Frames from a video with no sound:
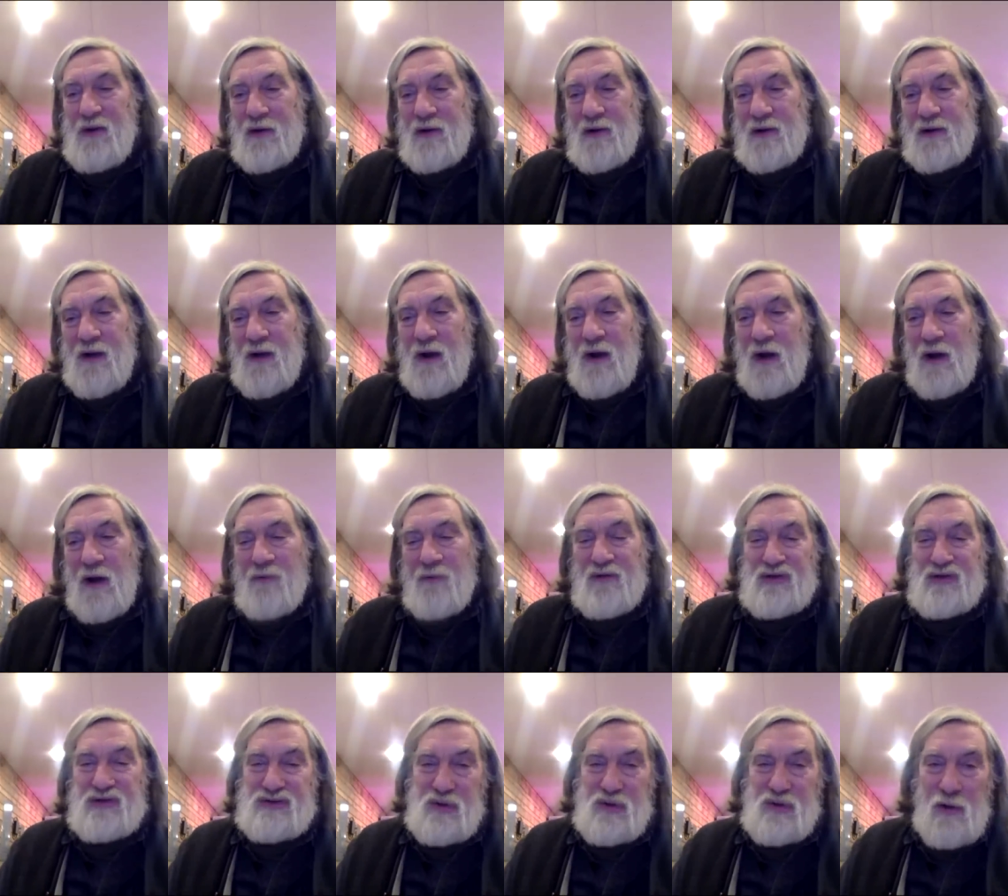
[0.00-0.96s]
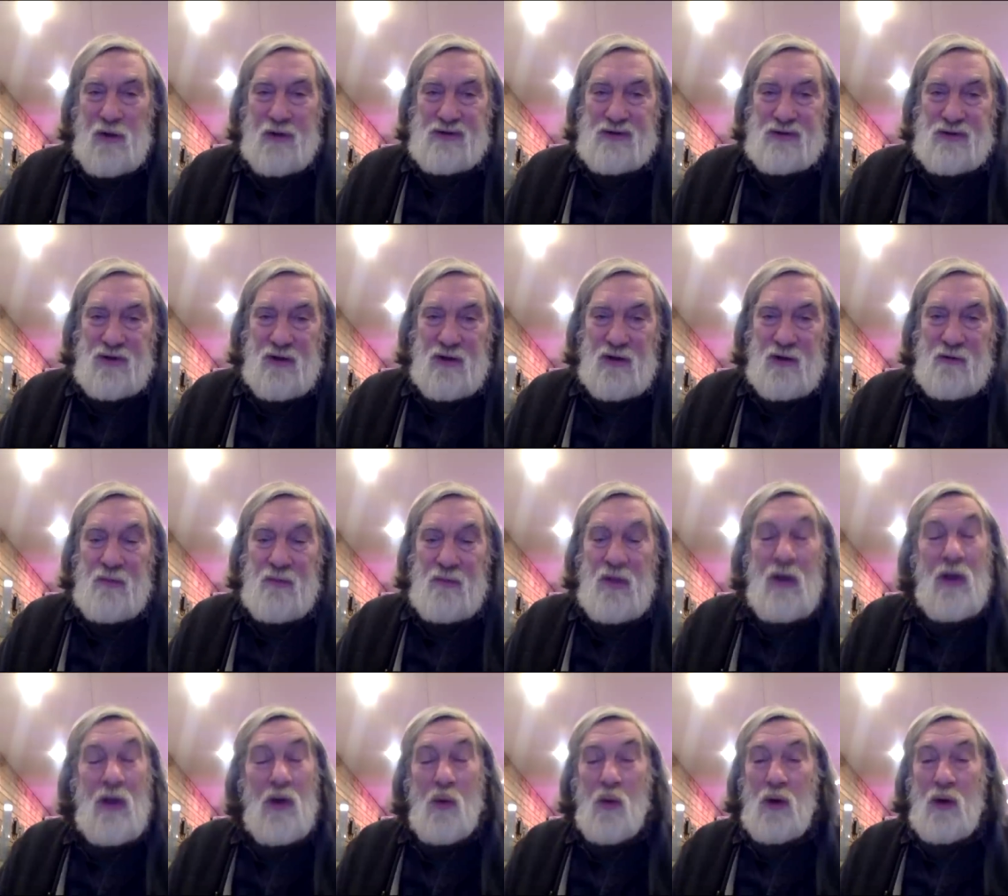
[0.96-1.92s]
But if you're going to harvest short
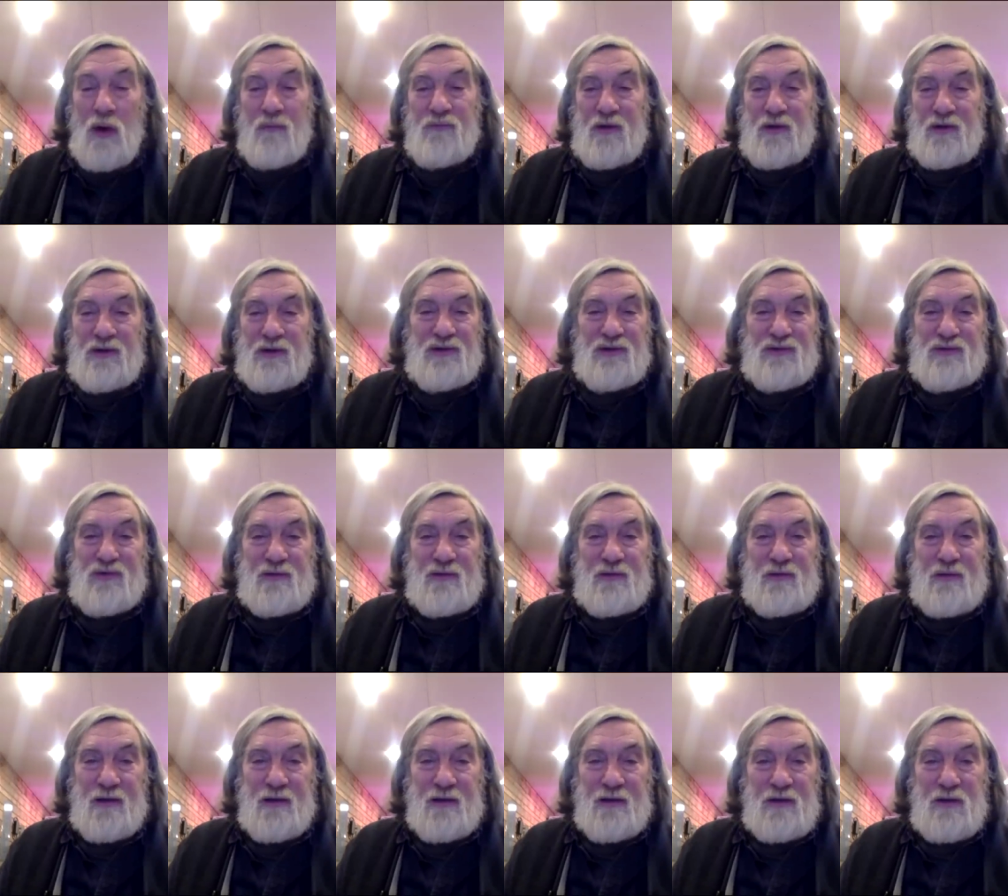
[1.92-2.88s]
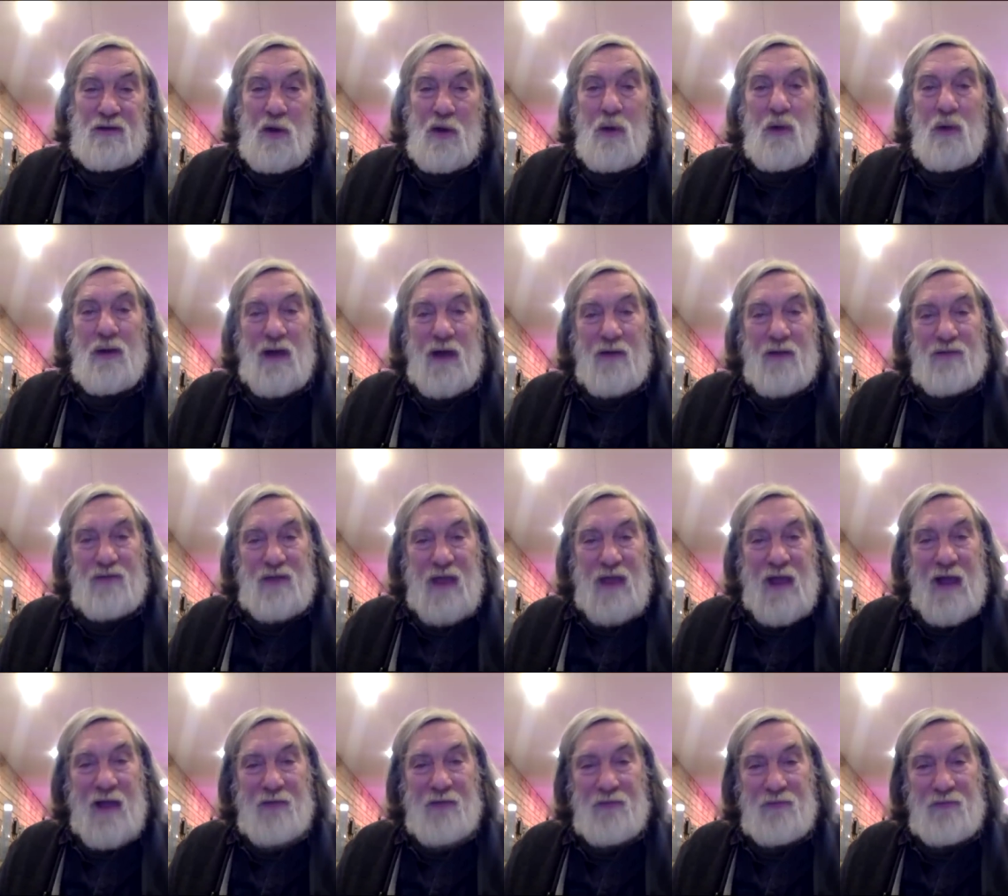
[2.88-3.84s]
term, or if you're just going to grow
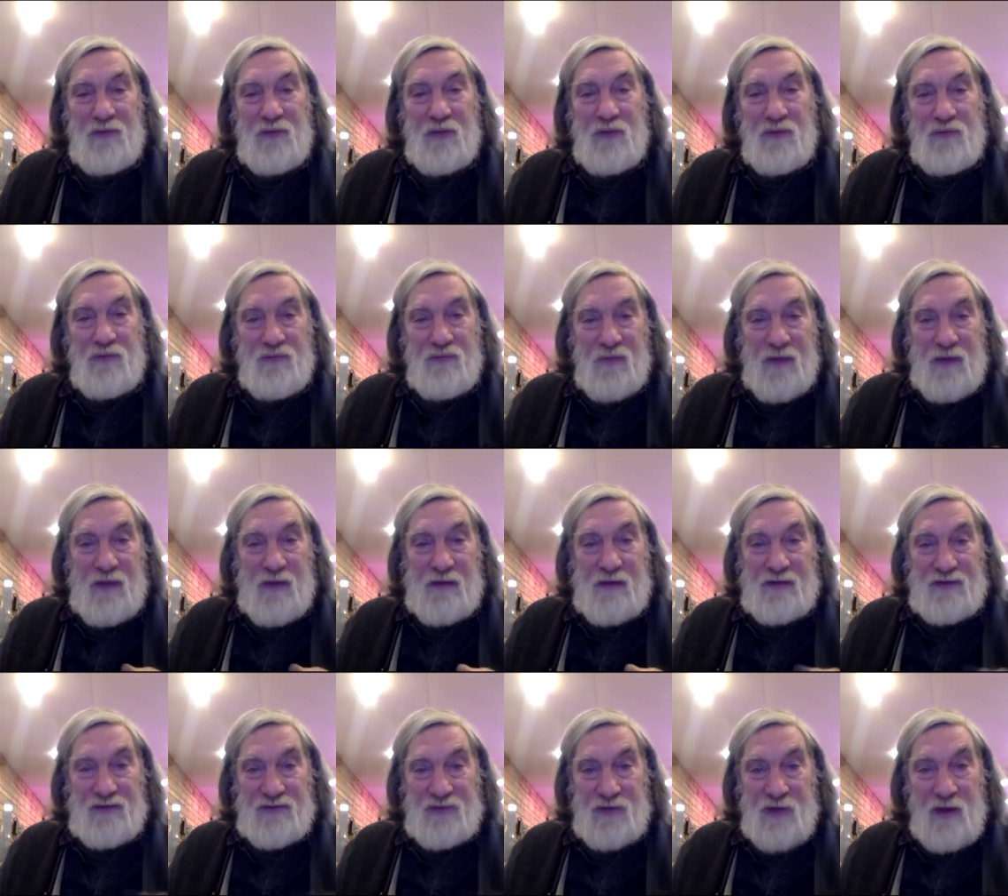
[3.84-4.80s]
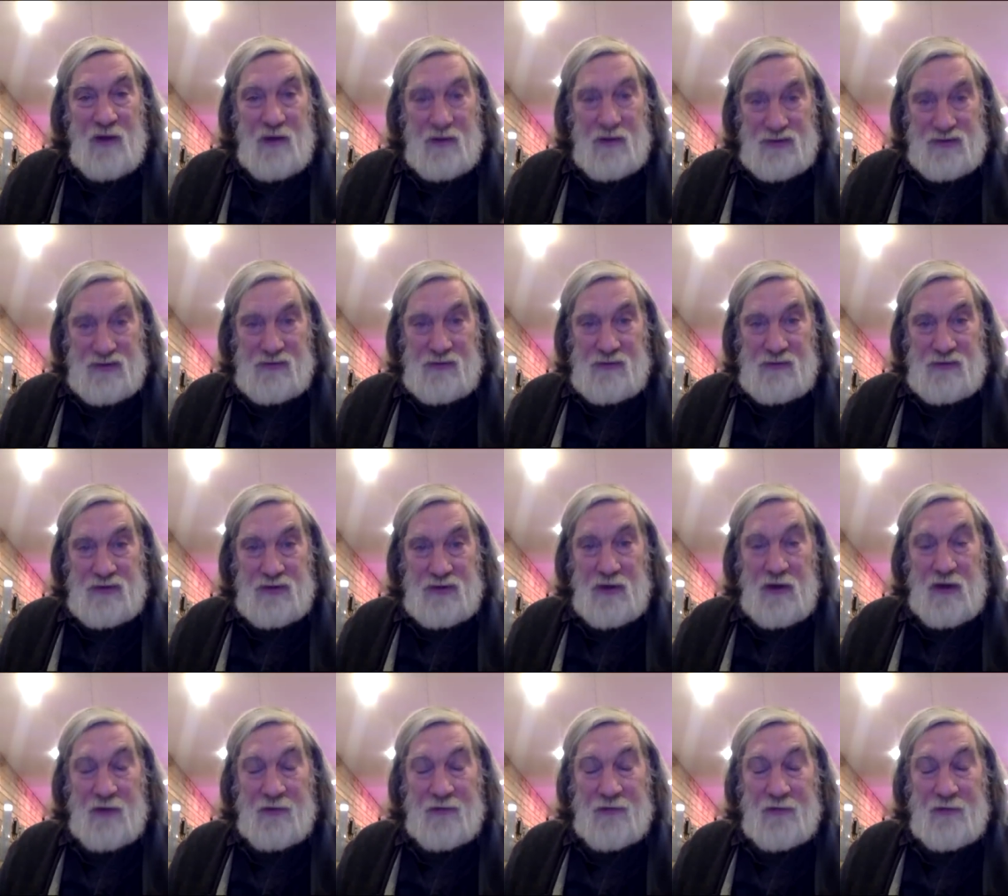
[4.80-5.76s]
enough to have a few feeds
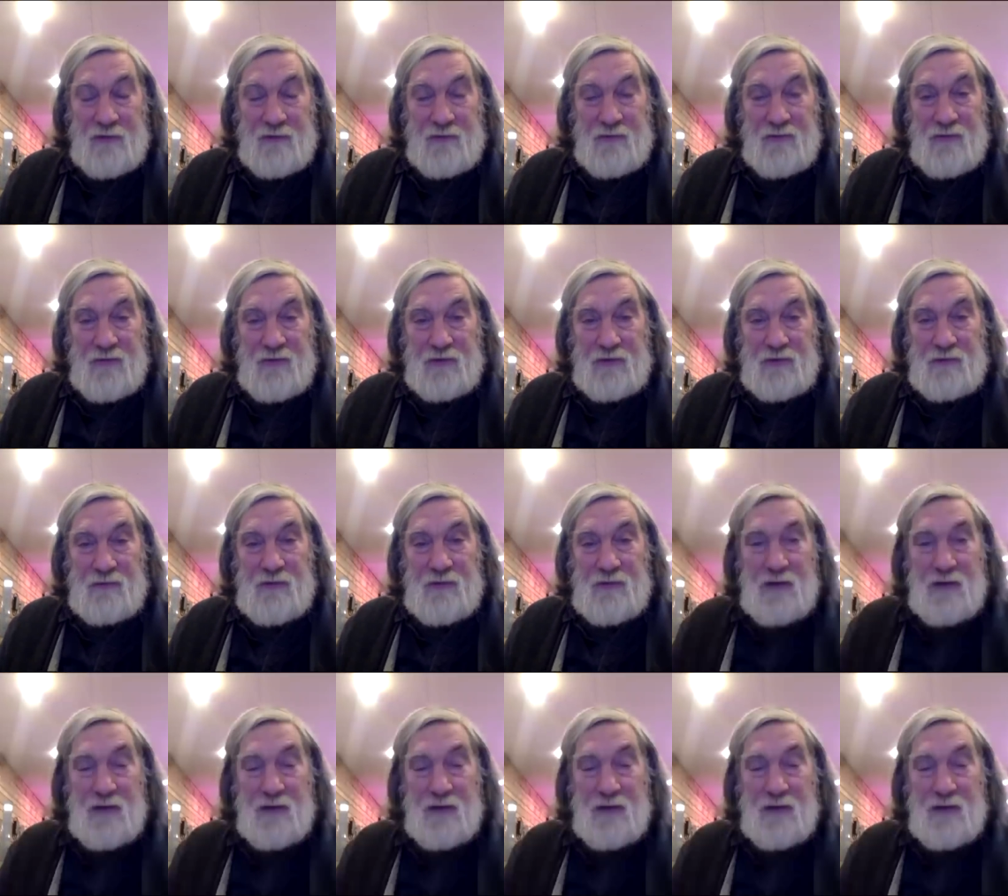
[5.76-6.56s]
during the,